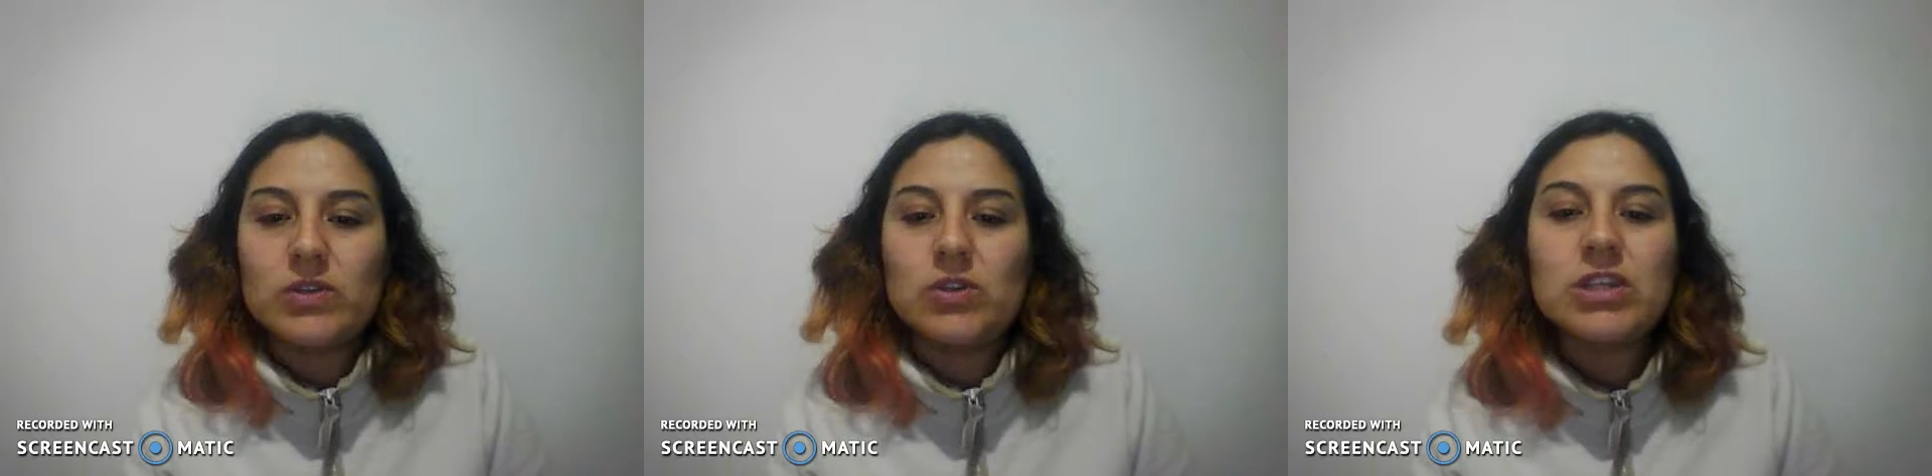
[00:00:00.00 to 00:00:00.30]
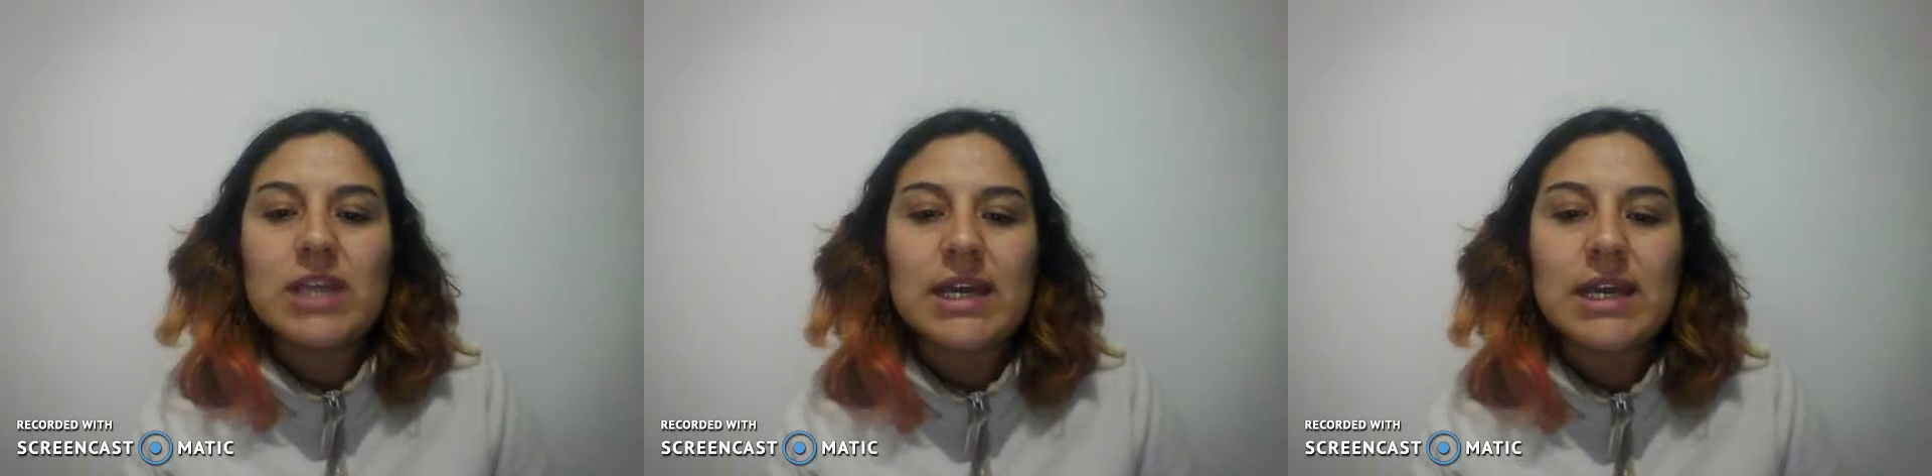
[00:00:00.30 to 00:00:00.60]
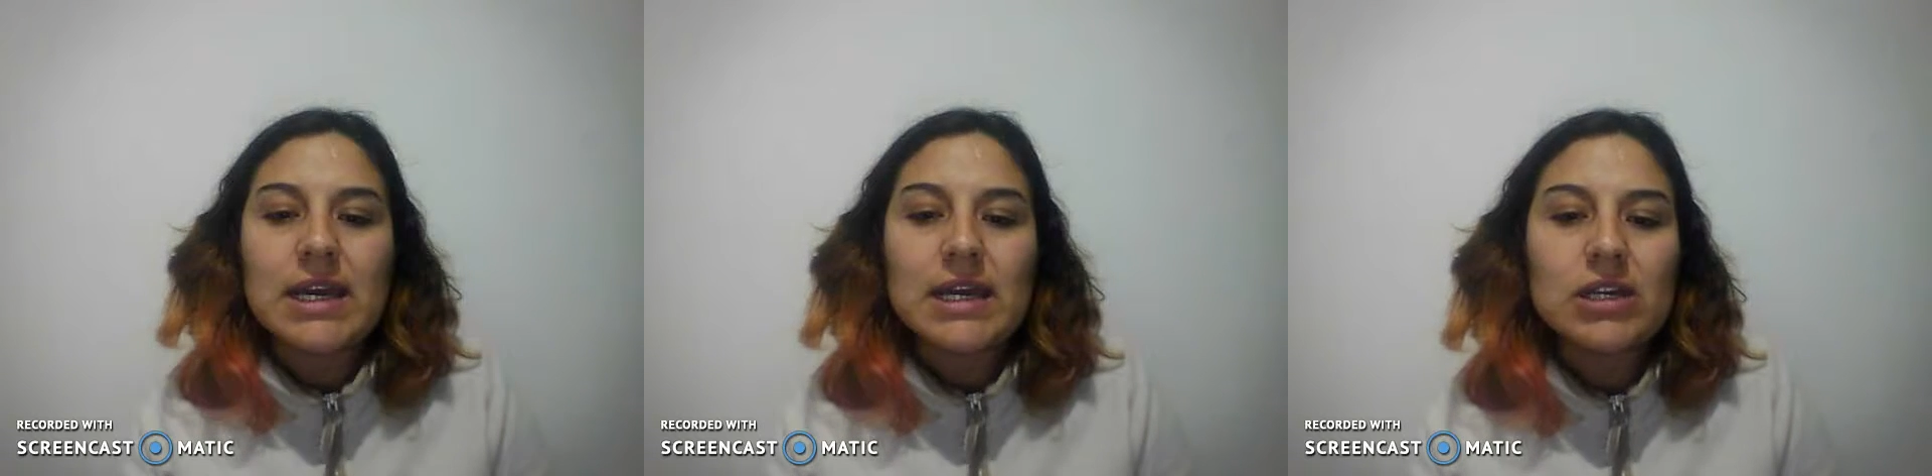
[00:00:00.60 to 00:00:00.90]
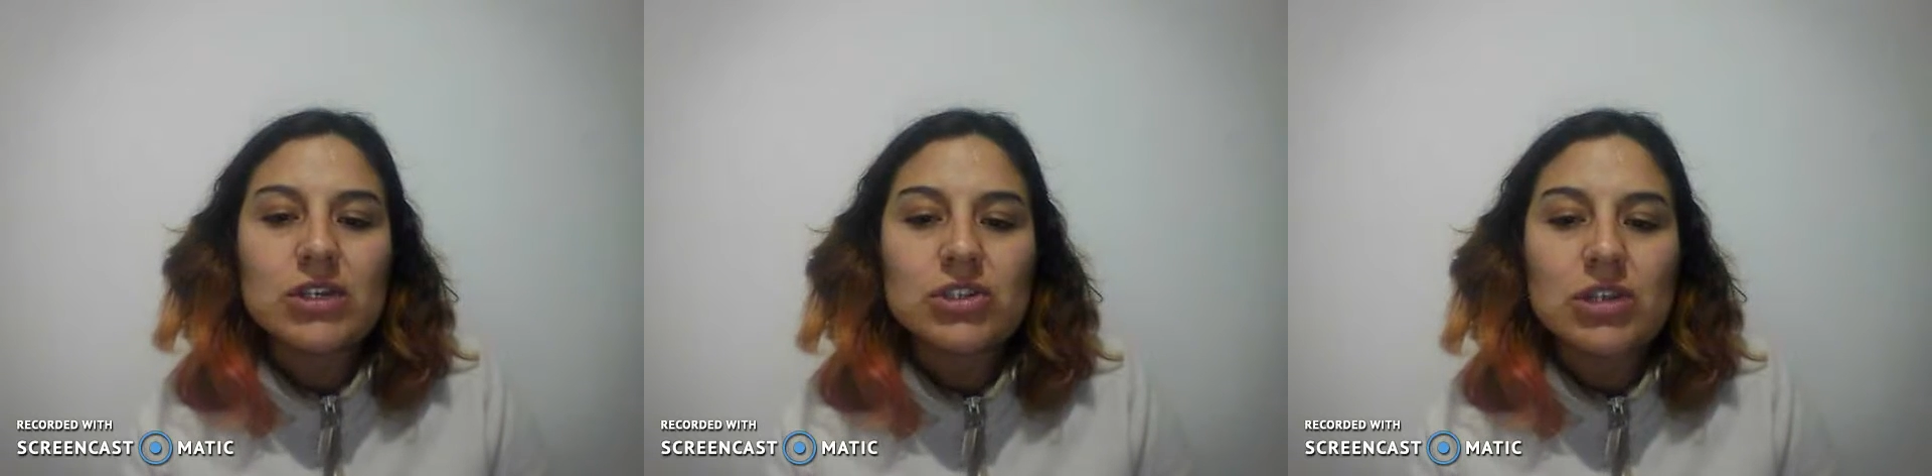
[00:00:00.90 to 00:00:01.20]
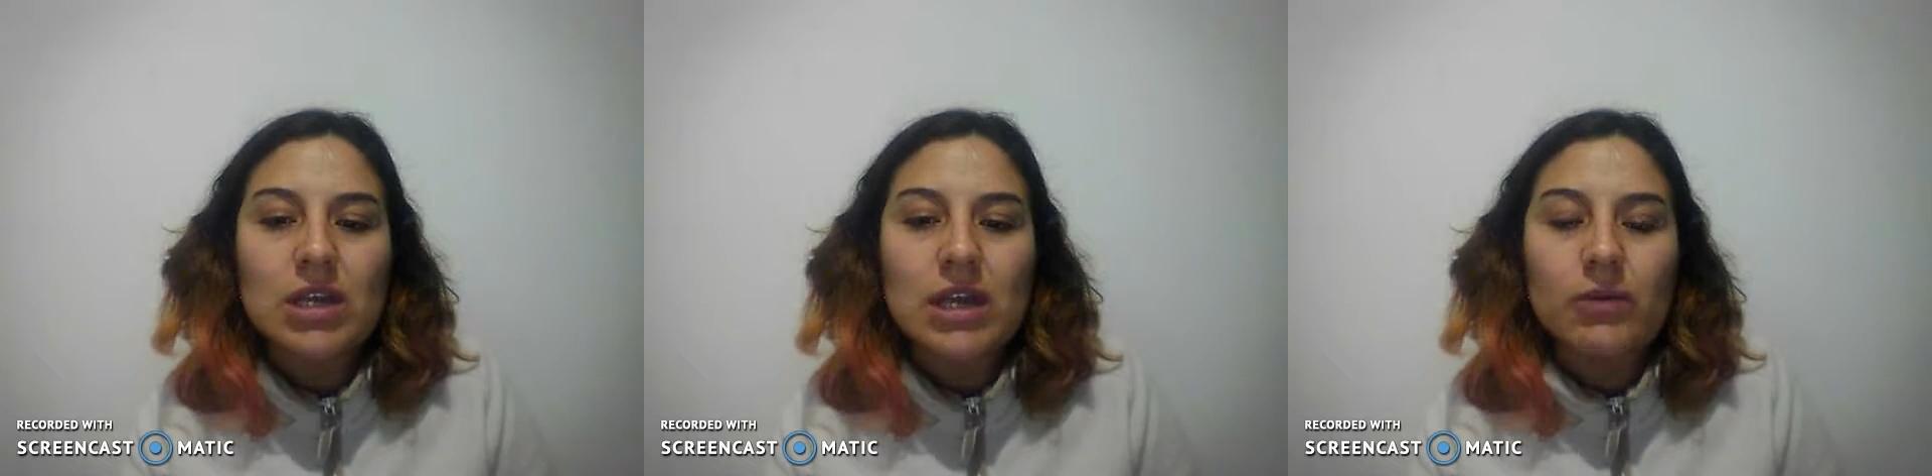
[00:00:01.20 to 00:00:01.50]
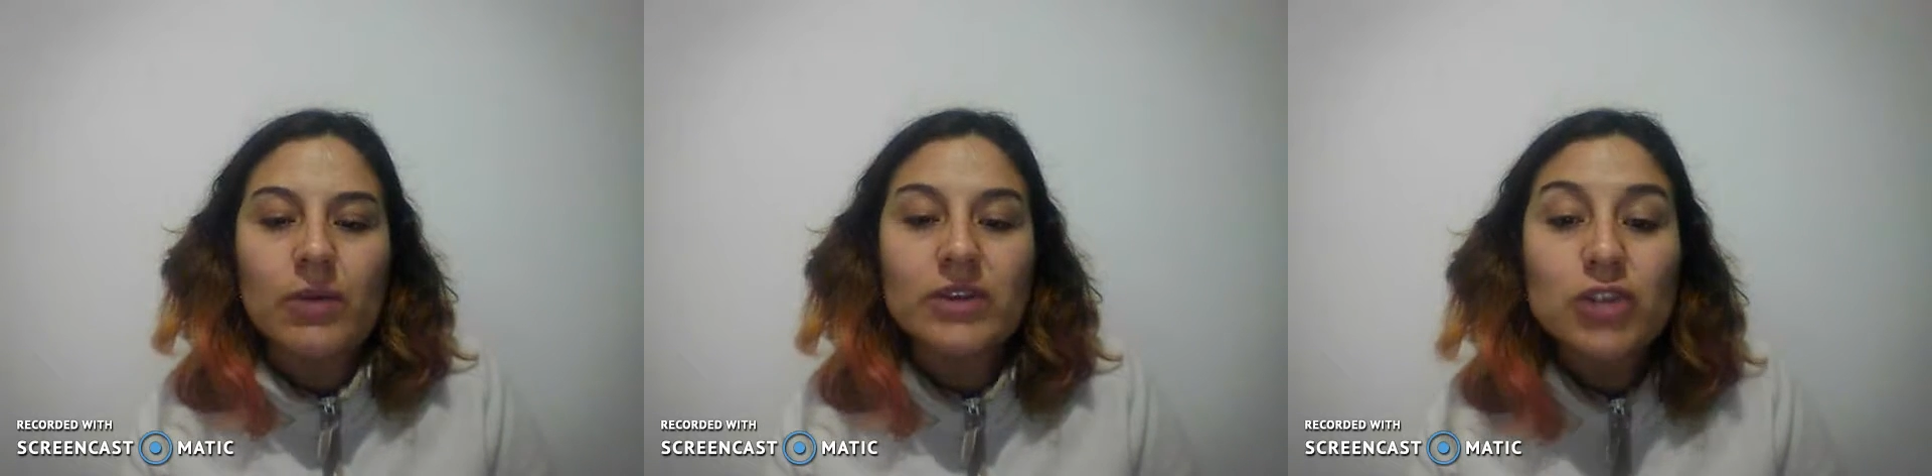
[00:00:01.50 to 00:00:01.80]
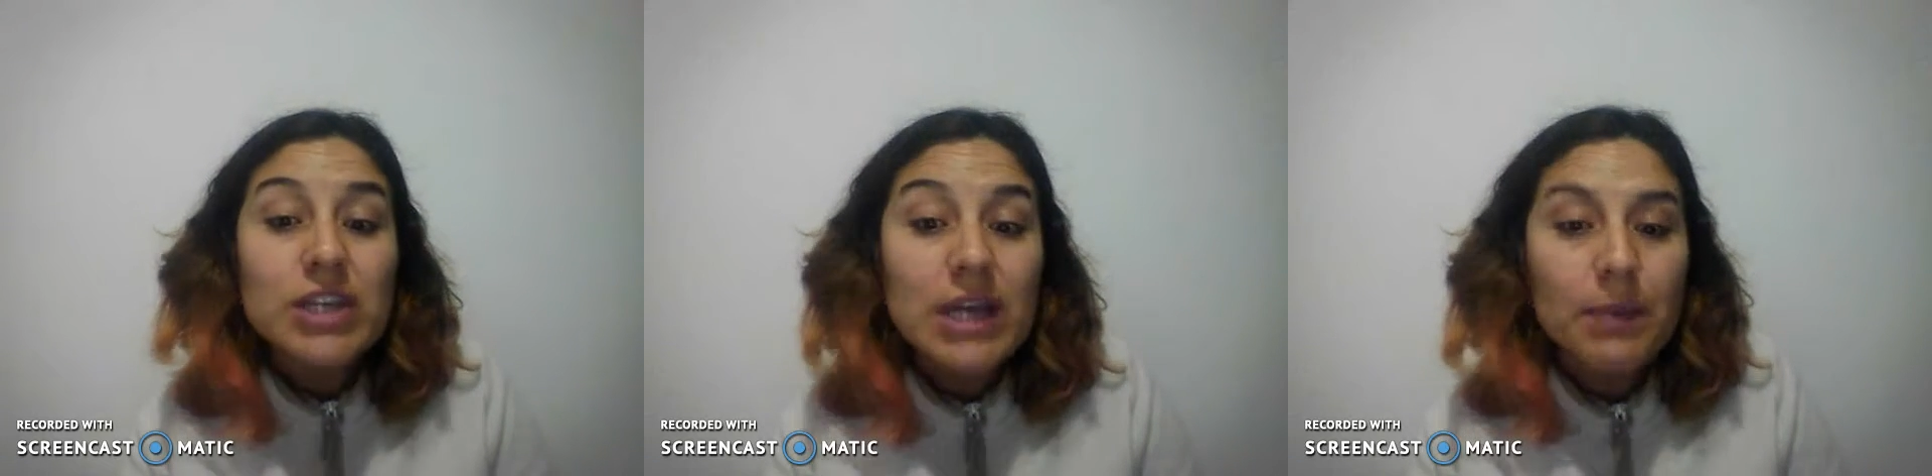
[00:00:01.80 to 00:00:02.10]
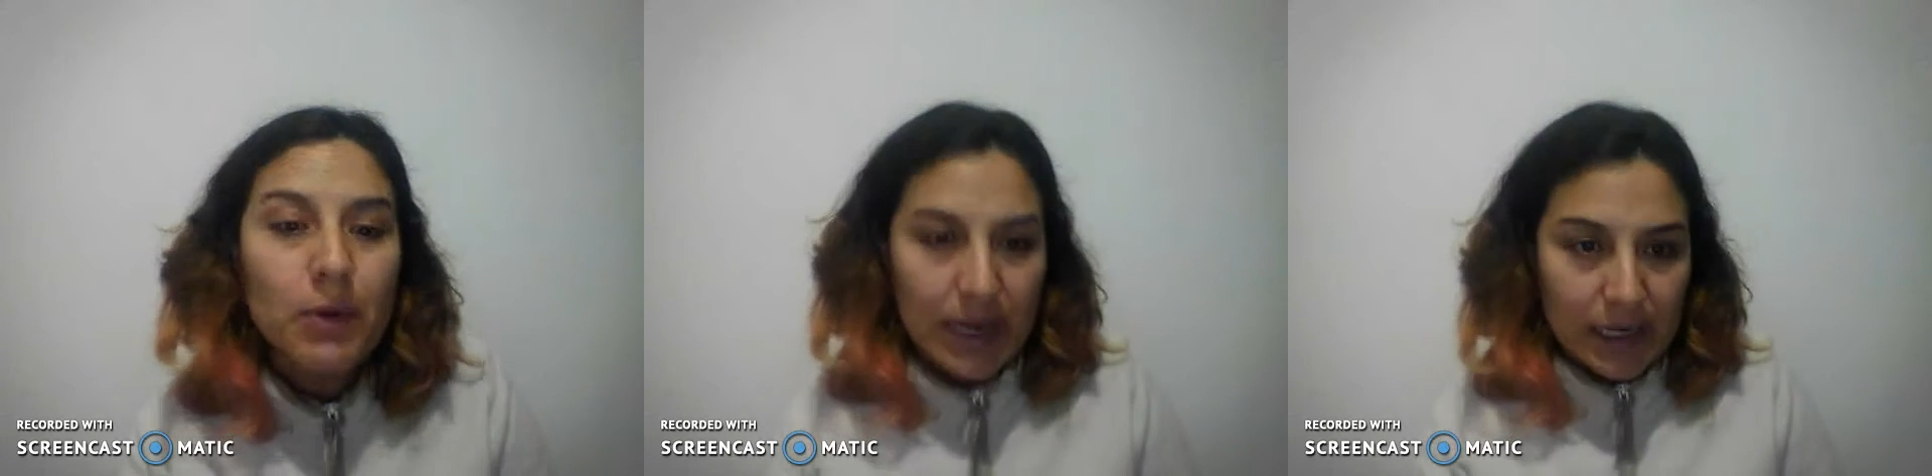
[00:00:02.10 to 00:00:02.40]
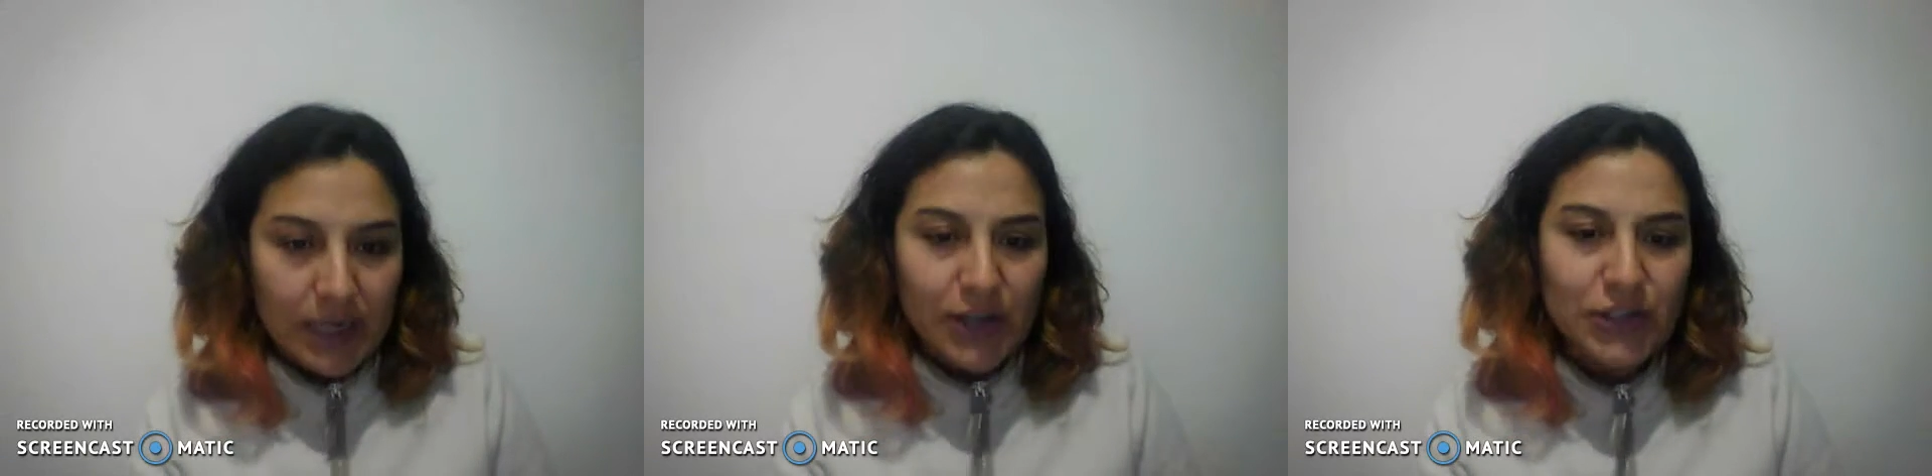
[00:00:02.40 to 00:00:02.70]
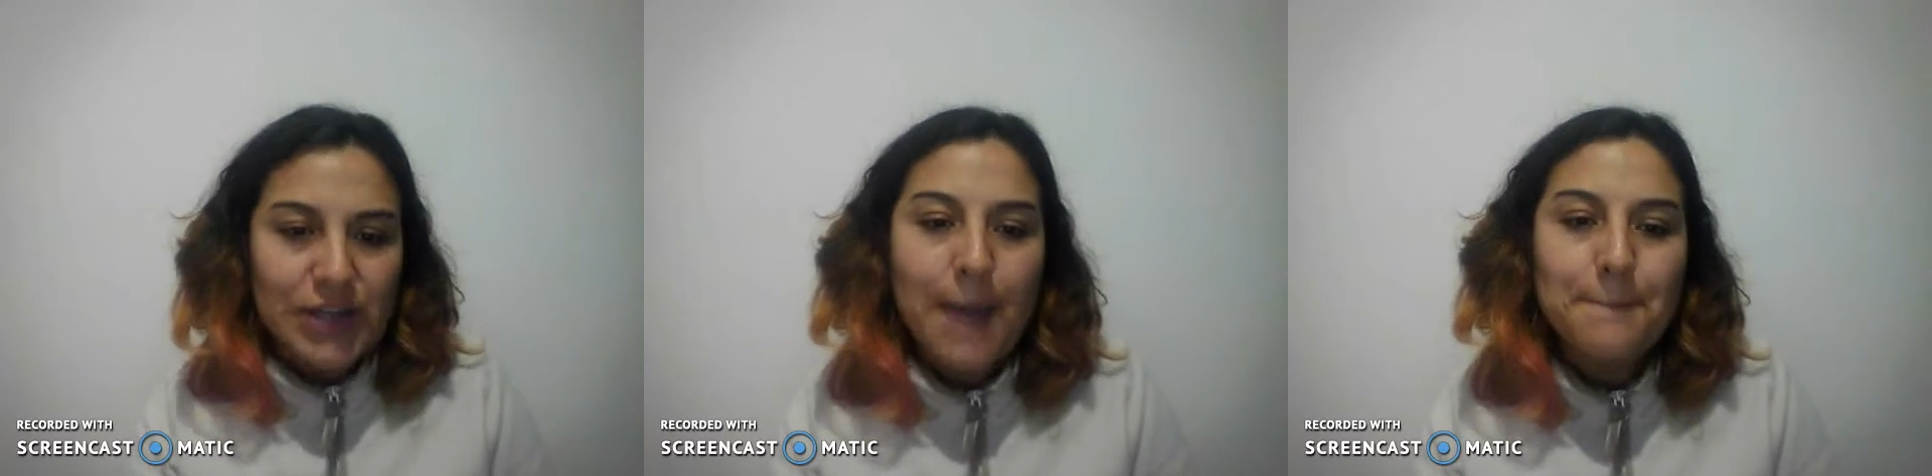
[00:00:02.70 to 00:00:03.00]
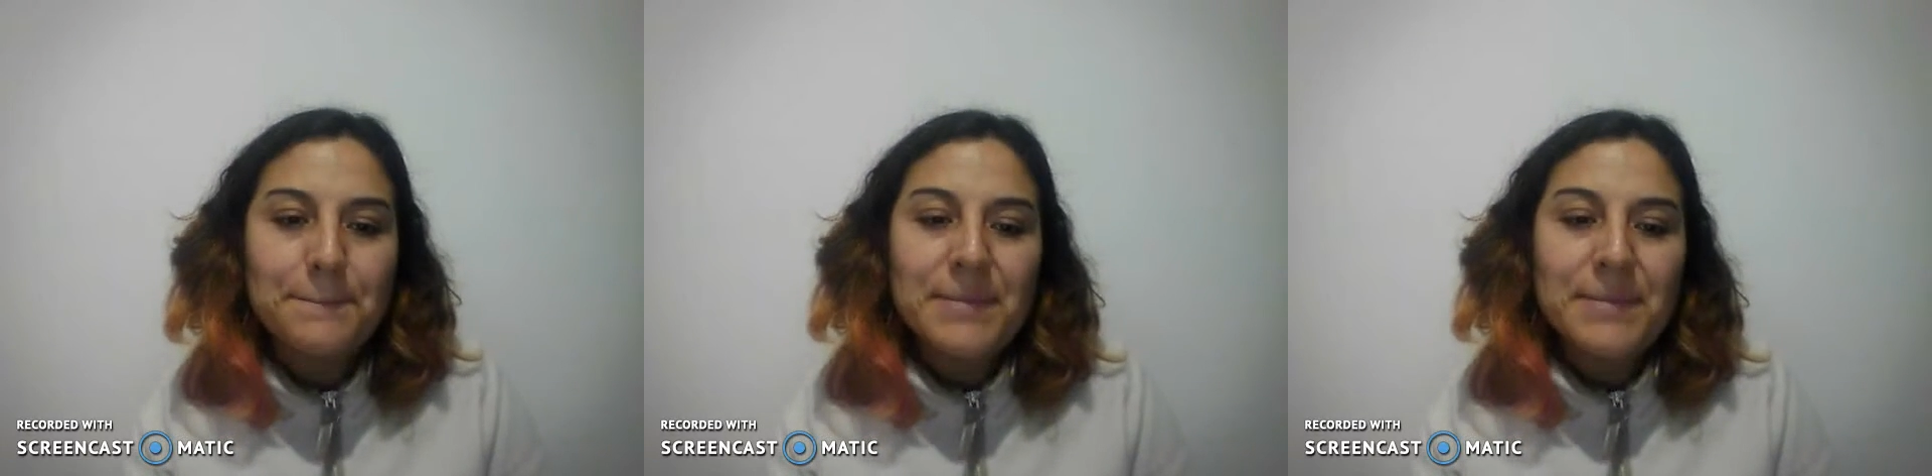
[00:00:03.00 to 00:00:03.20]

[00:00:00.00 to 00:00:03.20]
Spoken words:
do you think about English? Yeah.